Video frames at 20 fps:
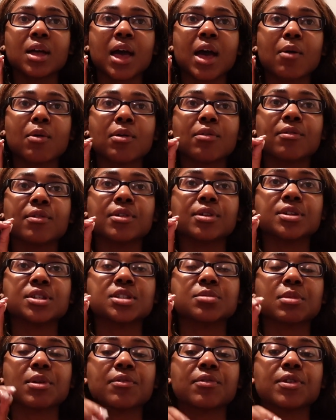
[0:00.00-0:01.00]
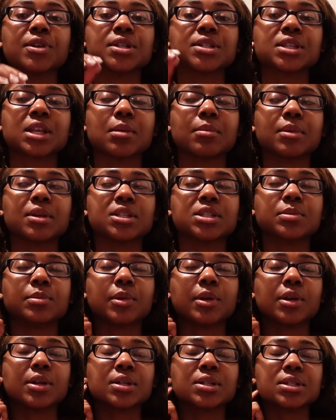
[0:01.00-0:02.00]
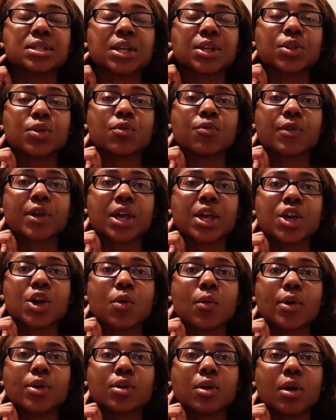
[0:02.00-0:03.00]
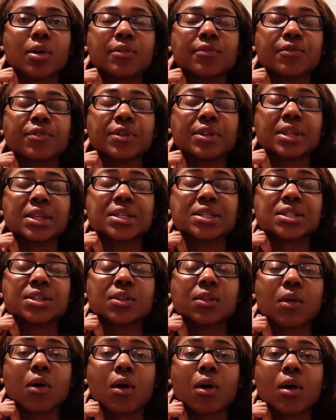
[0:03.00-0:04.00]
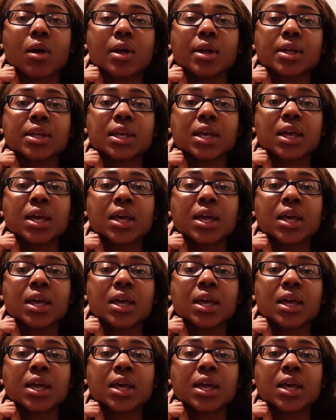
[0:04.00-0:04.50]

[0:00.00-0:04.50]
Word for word: However, this is my first time experiencing the ring going on for this long,